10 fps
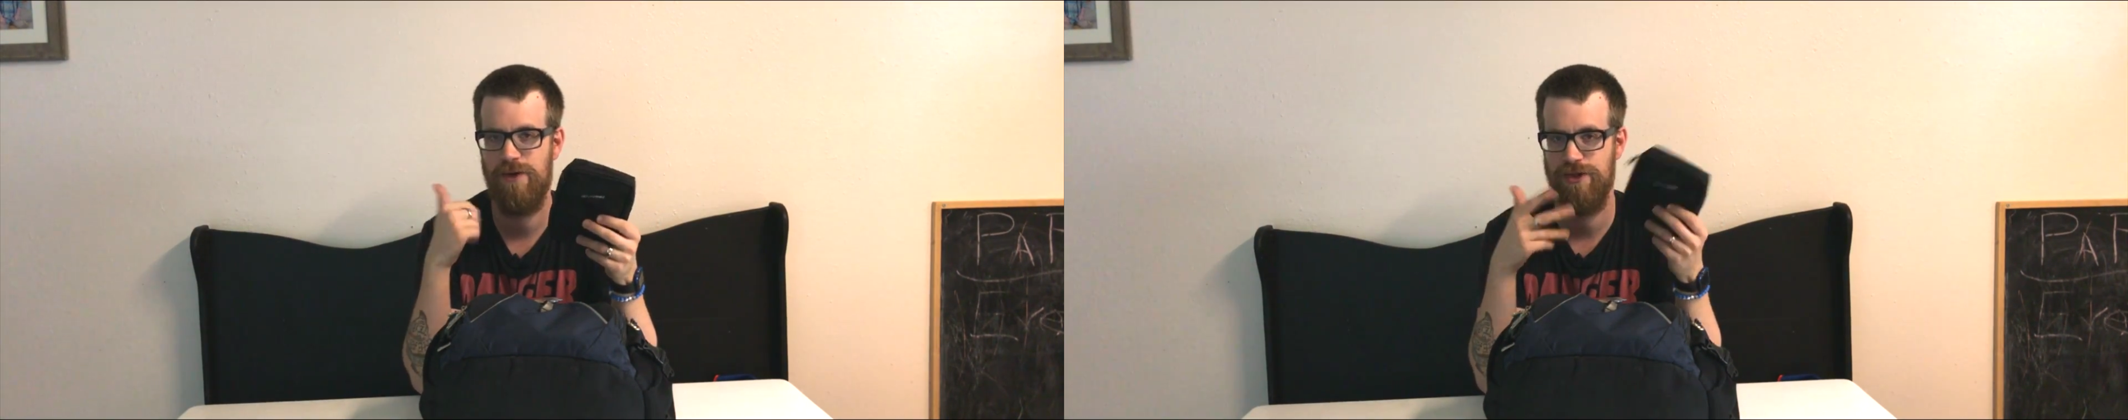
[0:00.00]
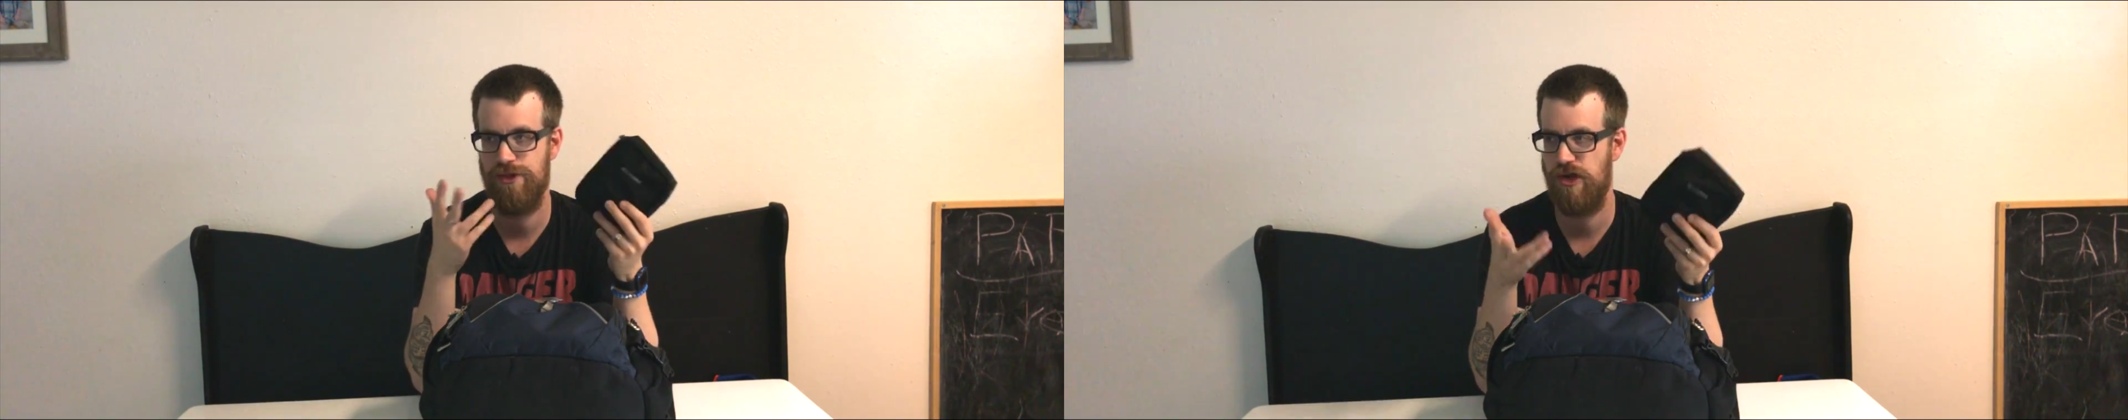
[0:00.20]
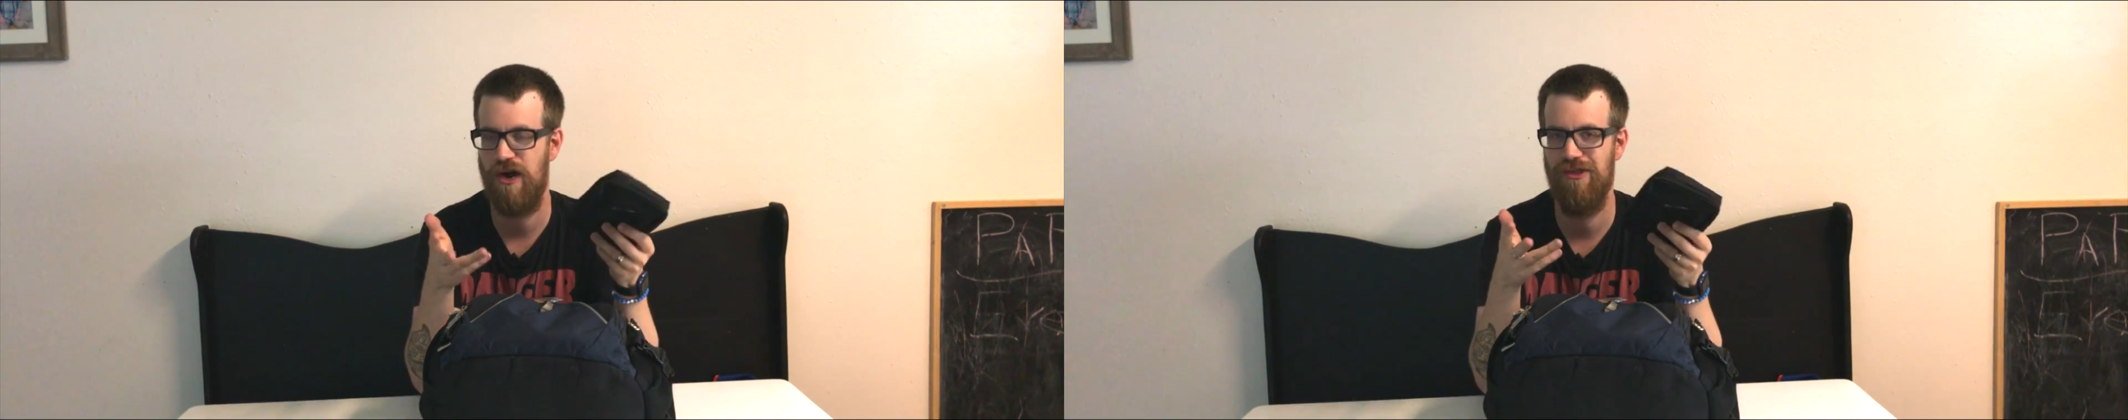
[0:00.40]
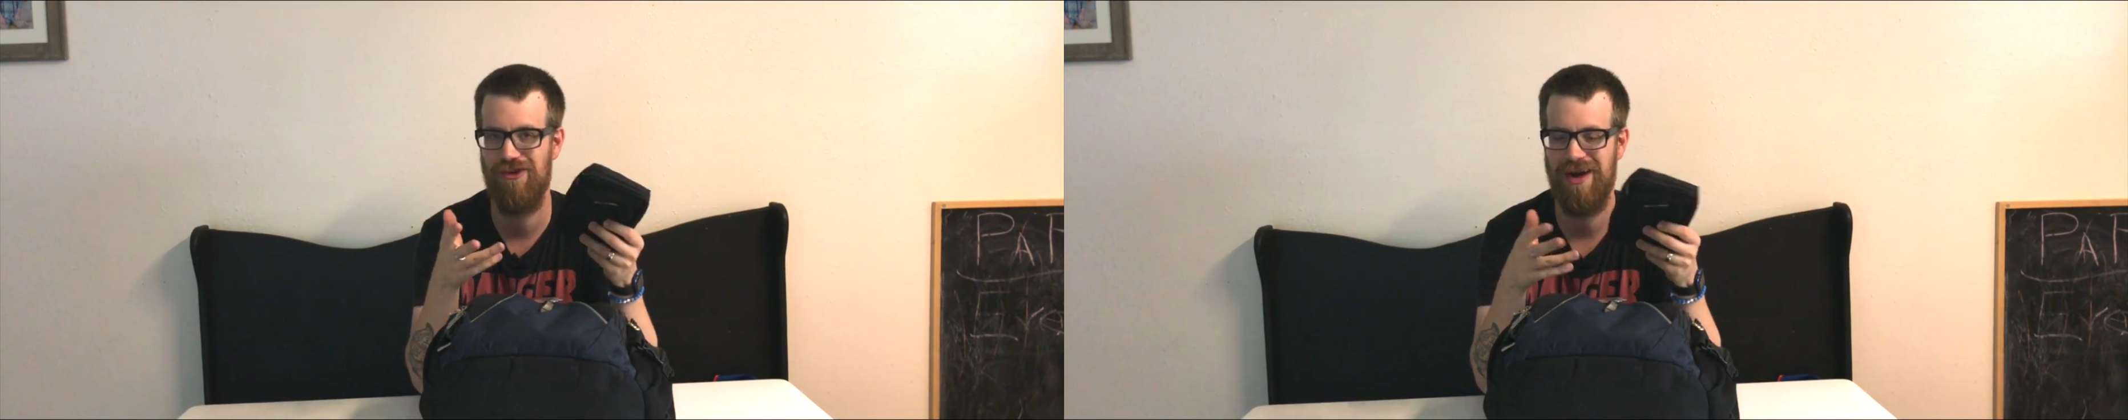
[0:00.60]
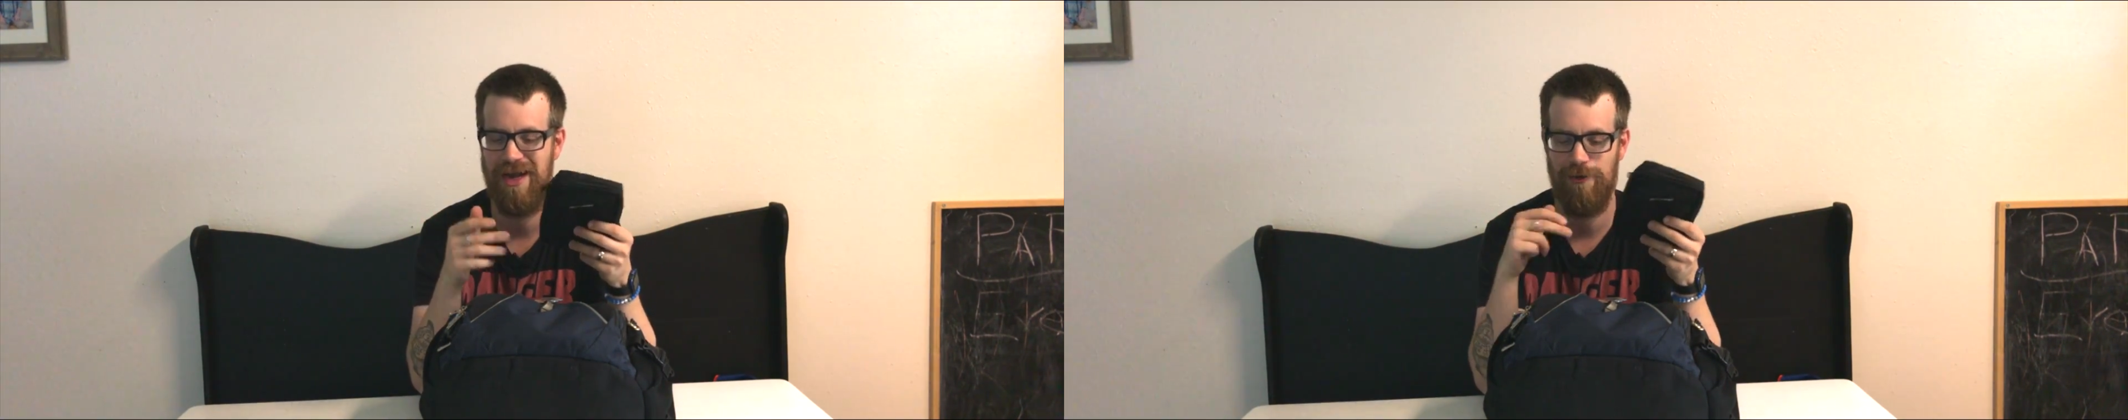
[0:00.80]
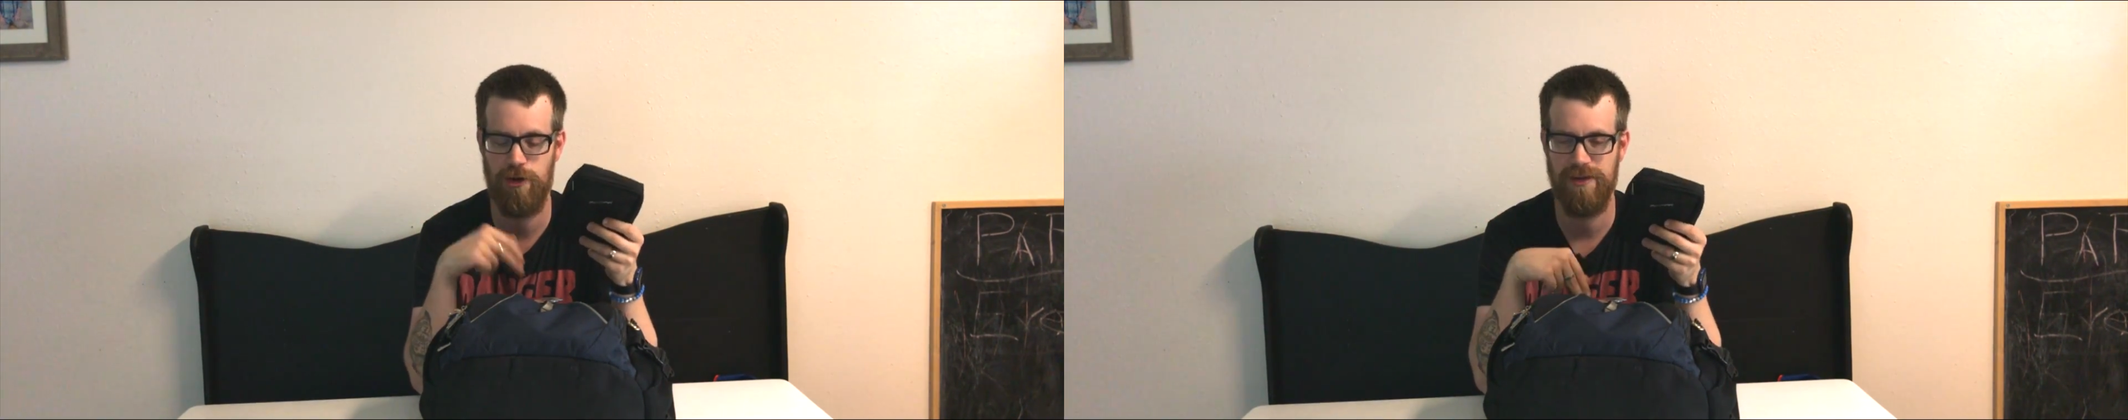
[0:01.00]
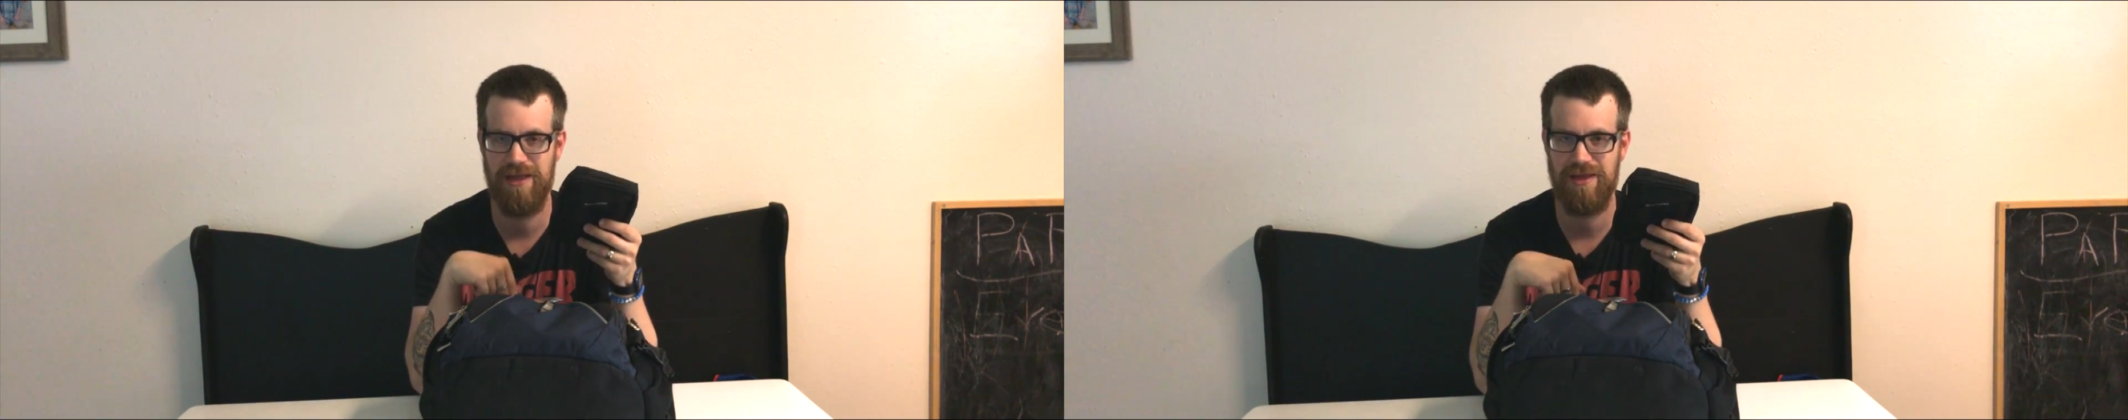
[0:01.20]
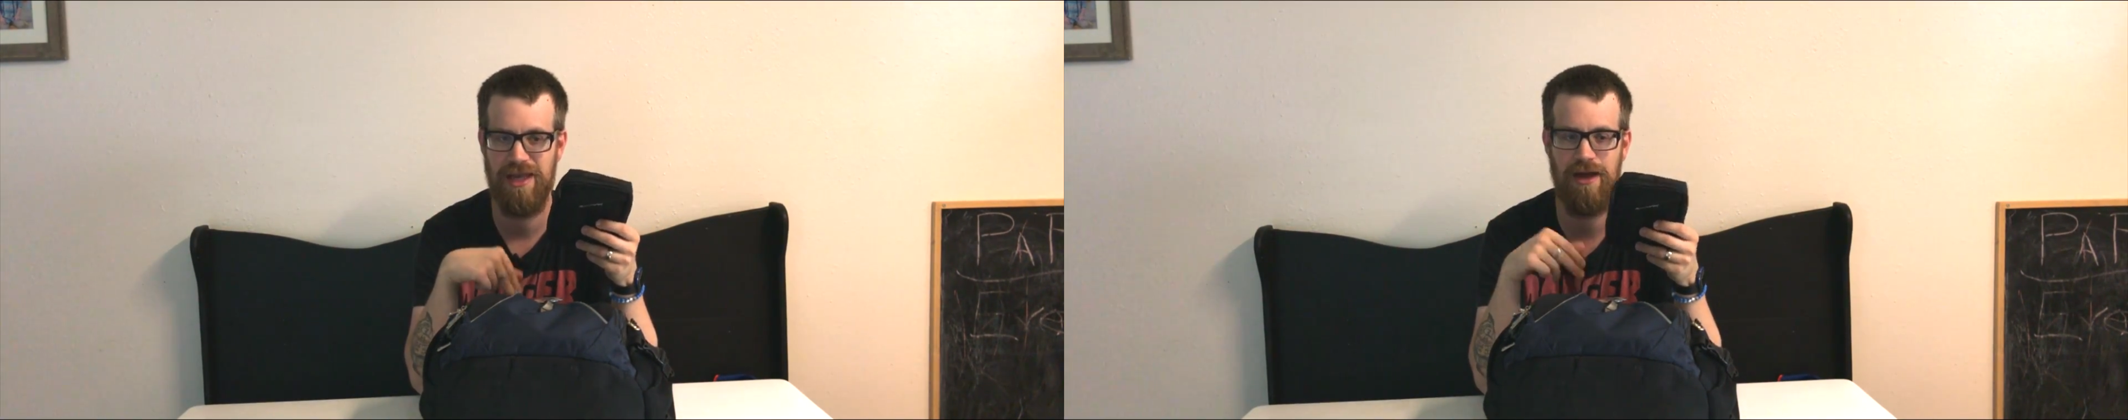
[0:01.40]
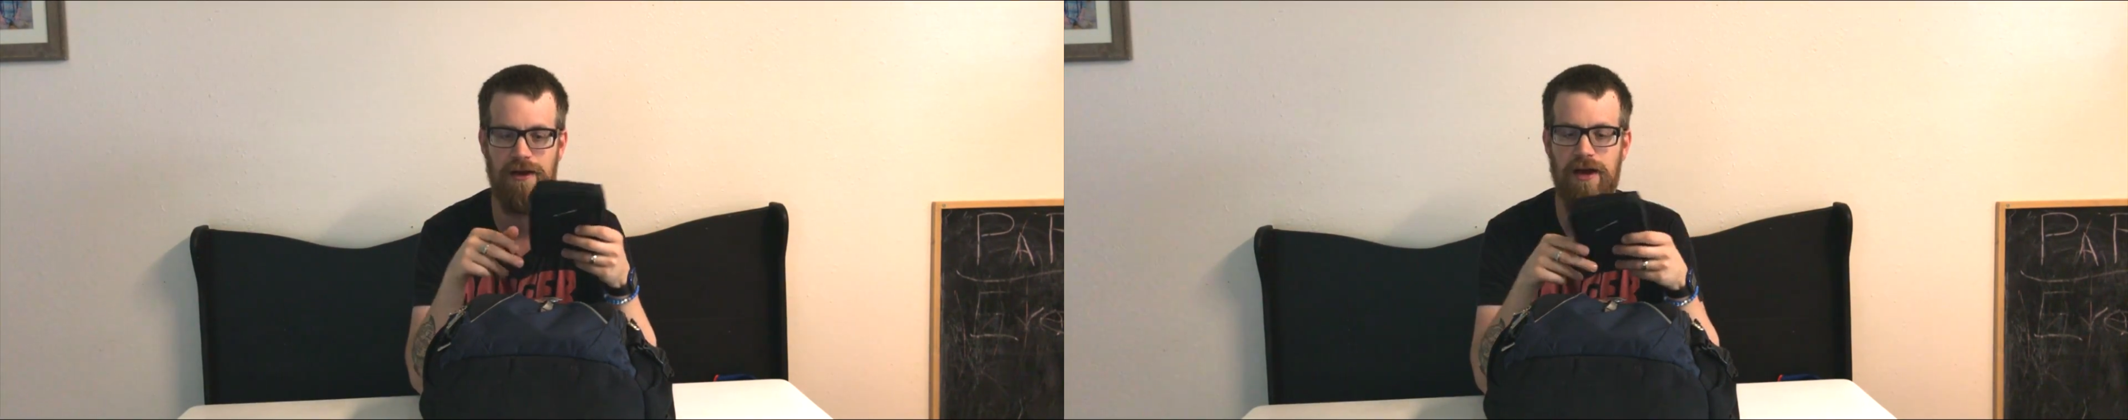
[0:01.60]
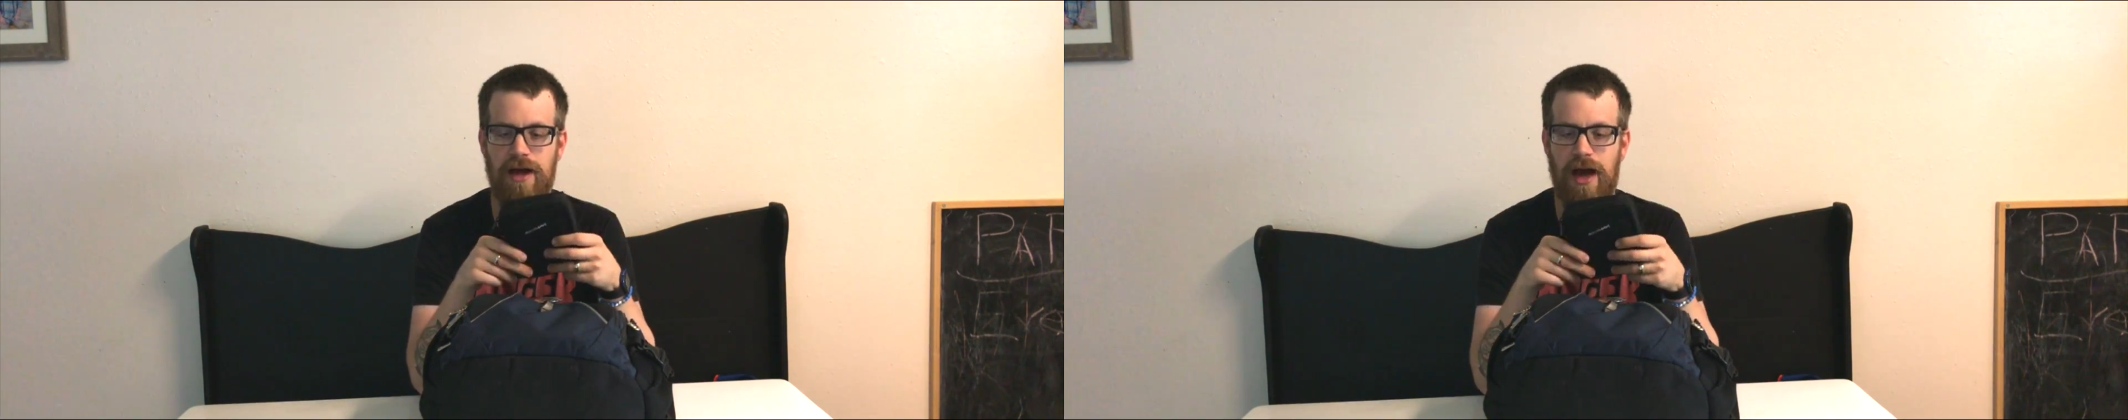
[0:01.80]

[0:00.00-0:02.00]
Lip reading: which is charging right now. Normally it's in here.